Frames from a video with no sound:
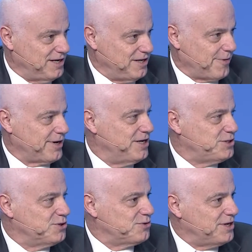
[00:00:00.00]
in the
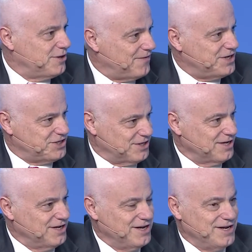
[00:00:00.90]
regulation to the innovation.
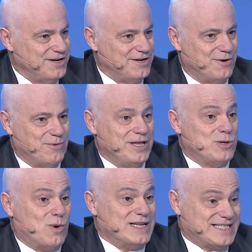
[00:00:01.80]
We need
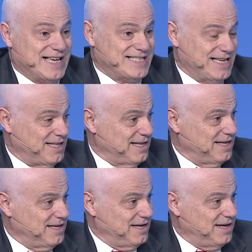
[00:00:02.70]
to assess it
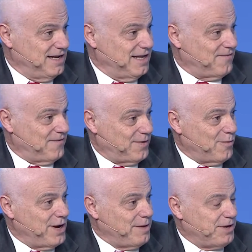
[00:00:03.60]
in a fair
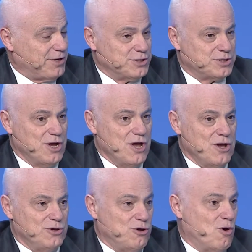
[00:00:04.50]
way, because
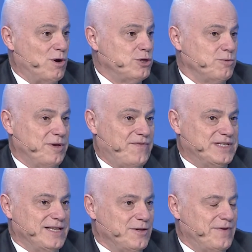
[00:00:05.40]
you don't want to, if it's
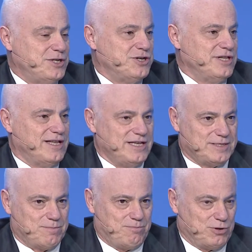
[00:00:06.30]
an innovation that
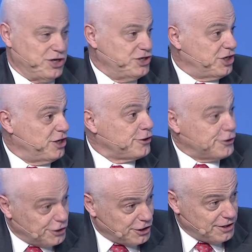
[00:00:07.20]
is potentially
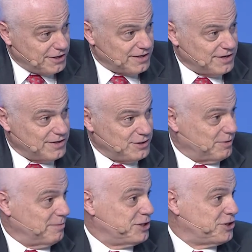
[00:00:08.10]
good, you
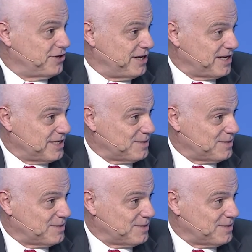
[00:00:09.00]
want to make sure that it gets